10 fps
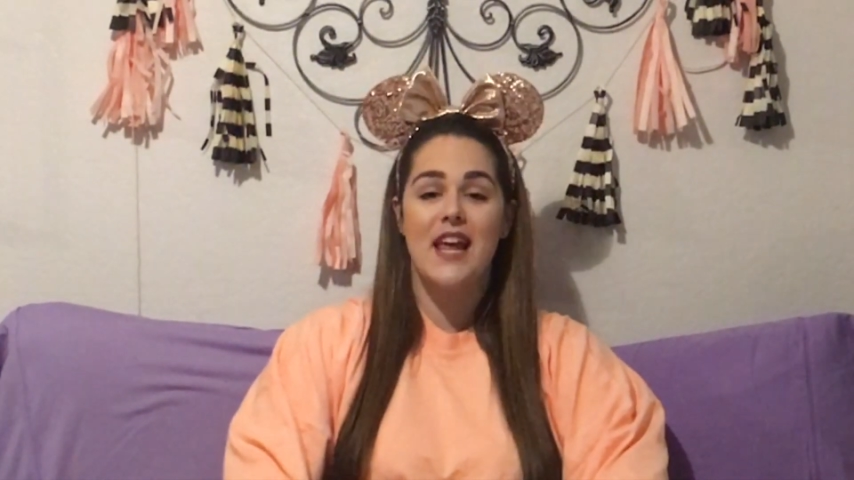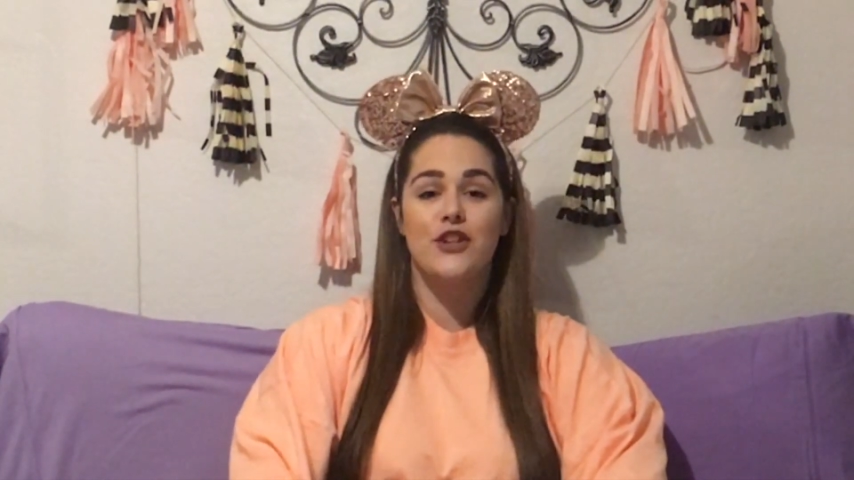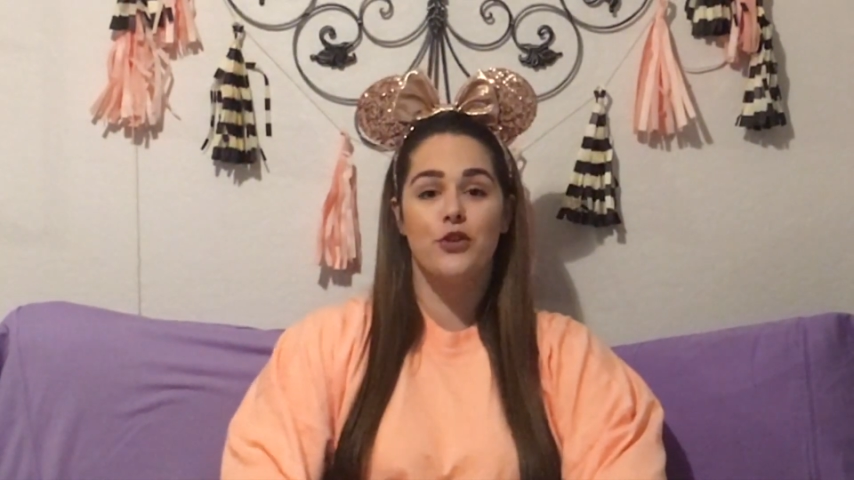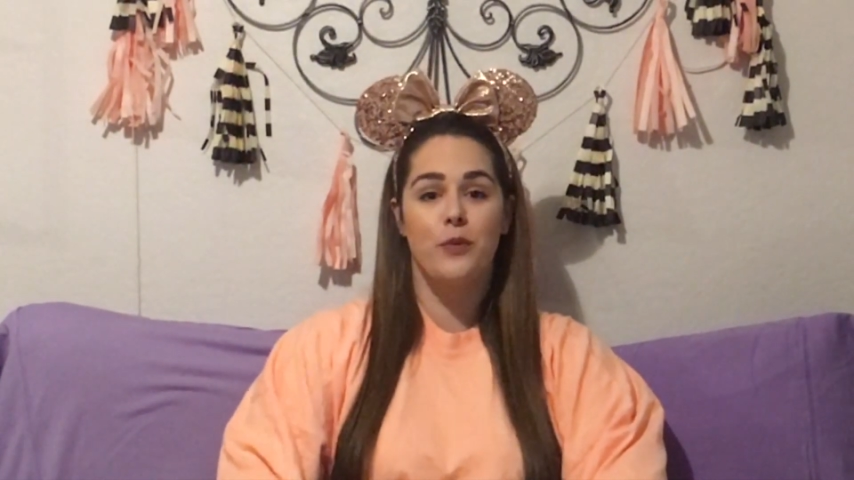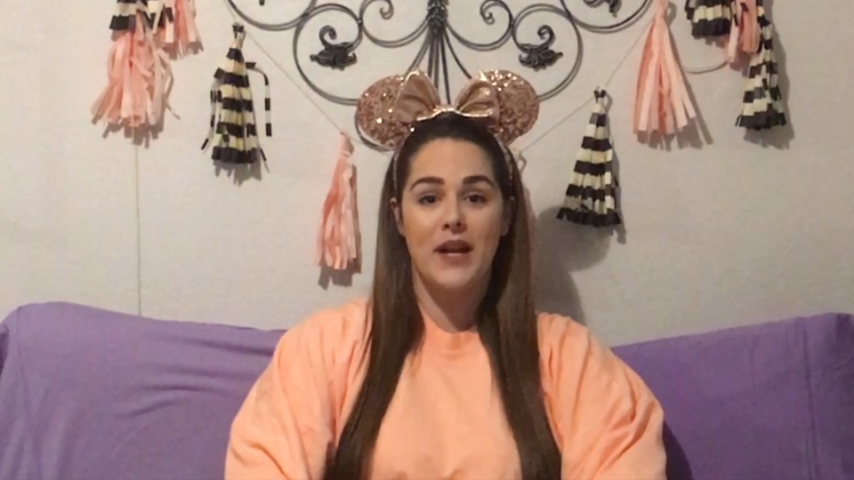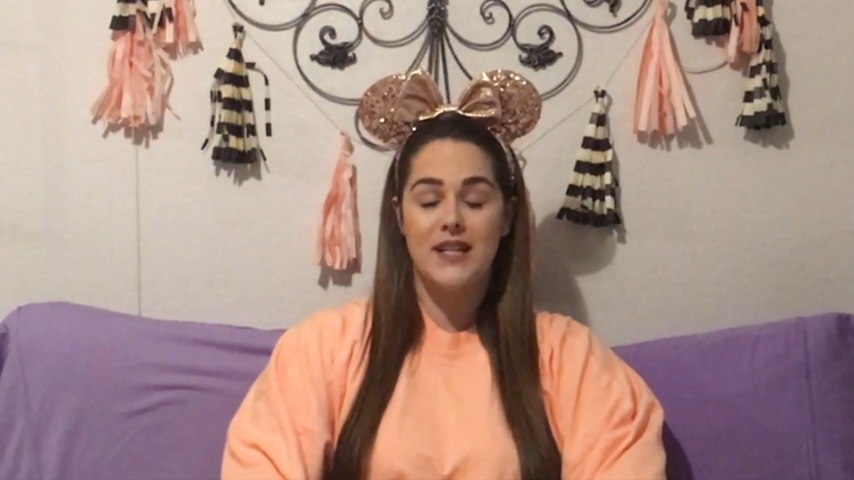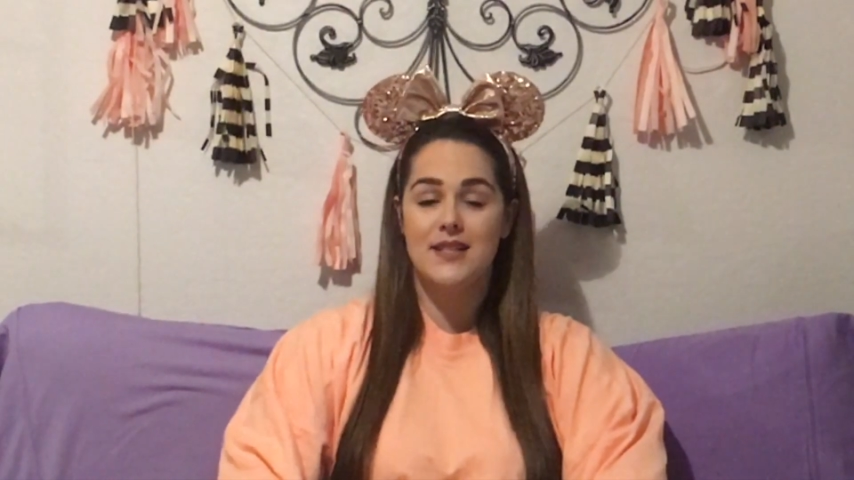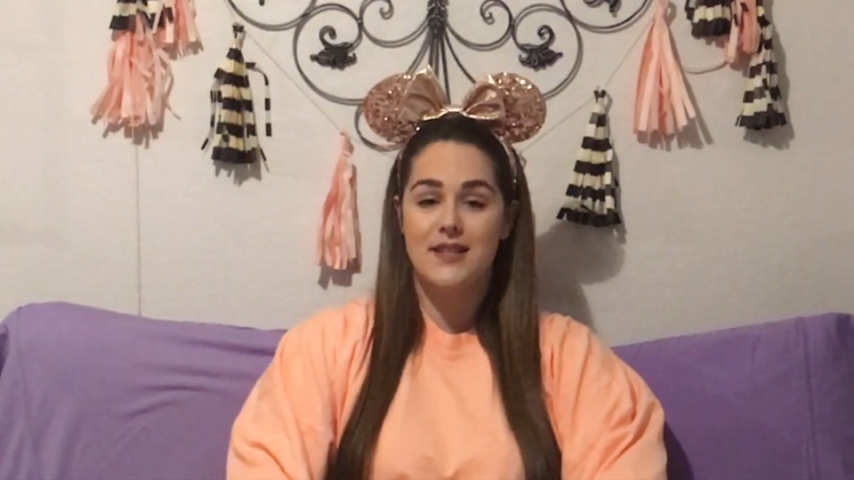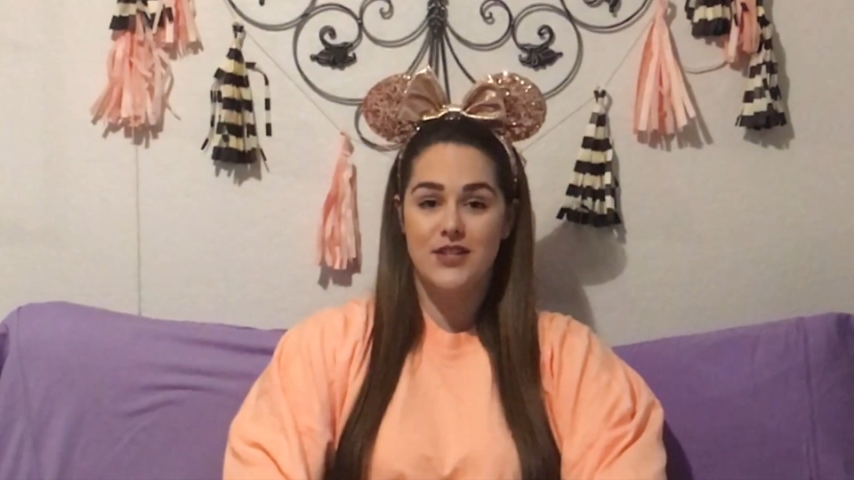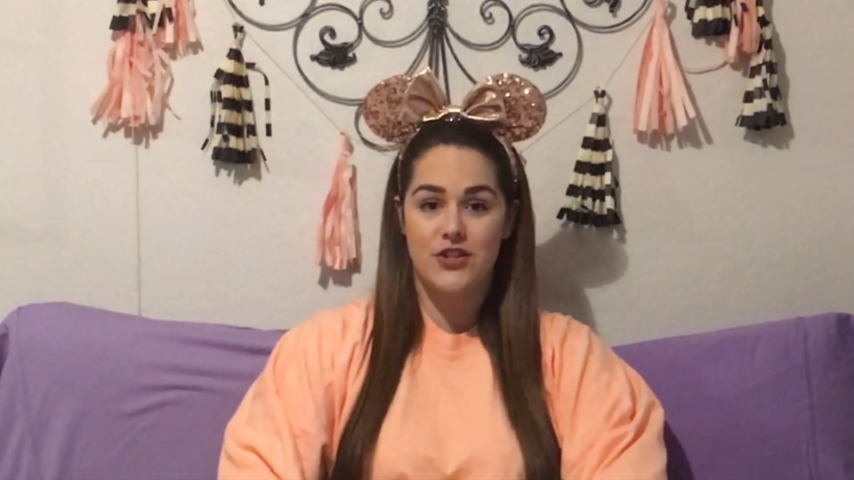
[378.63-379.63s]
and you're ready
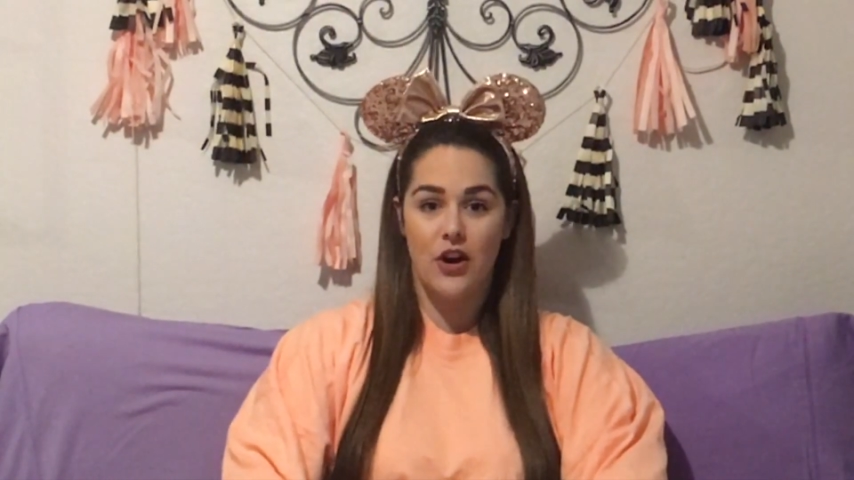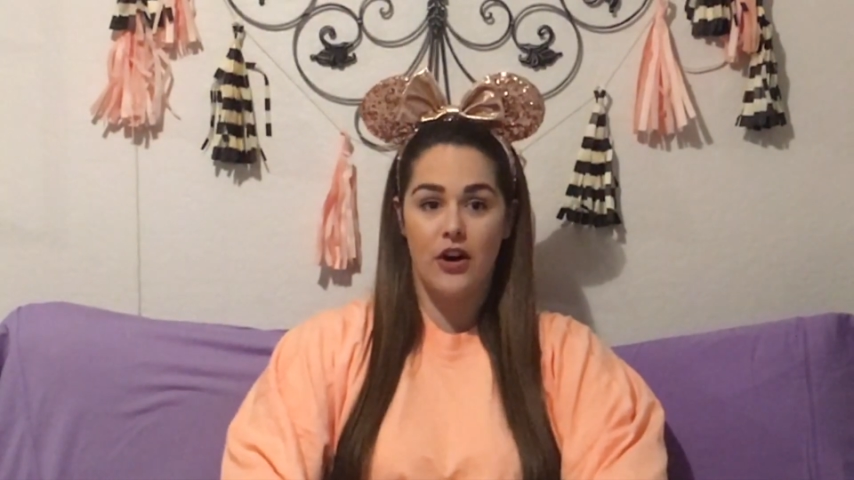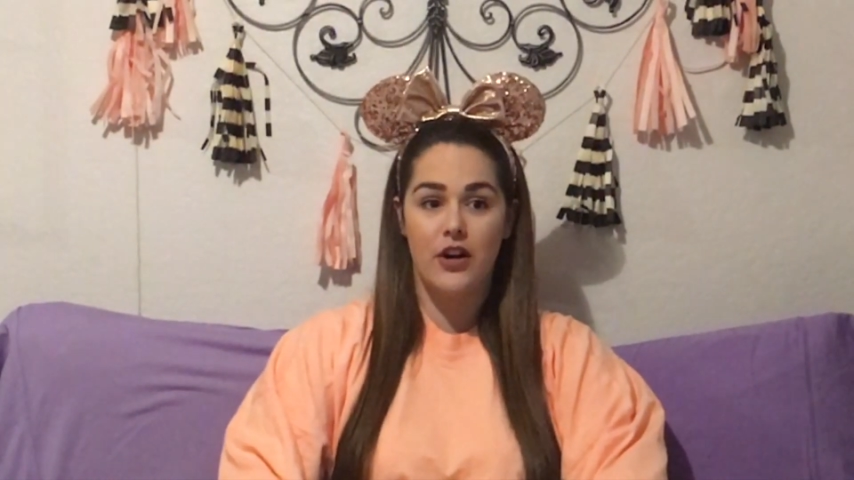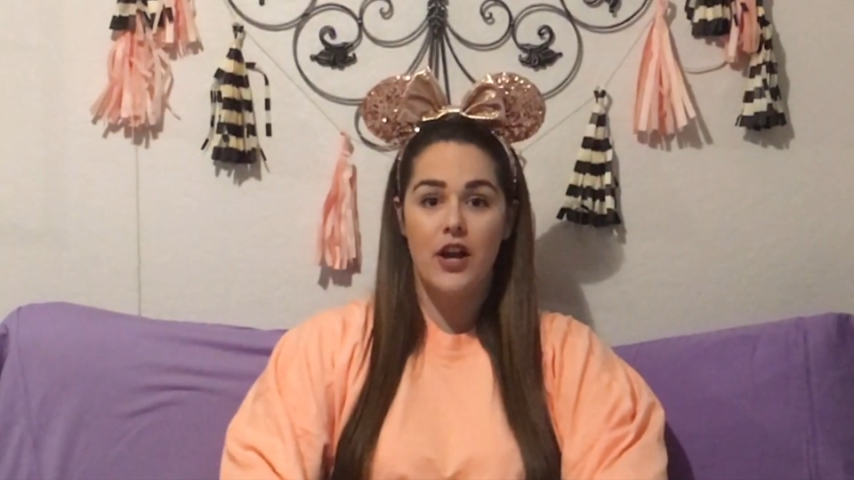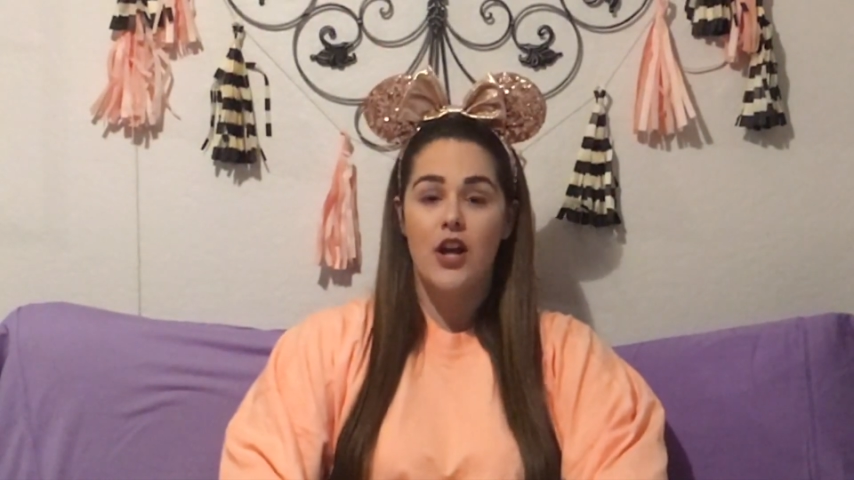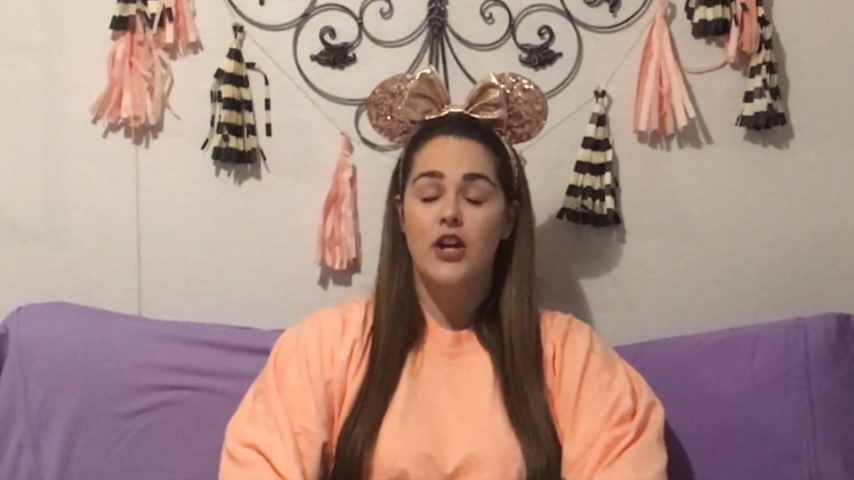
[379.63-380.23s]
to start,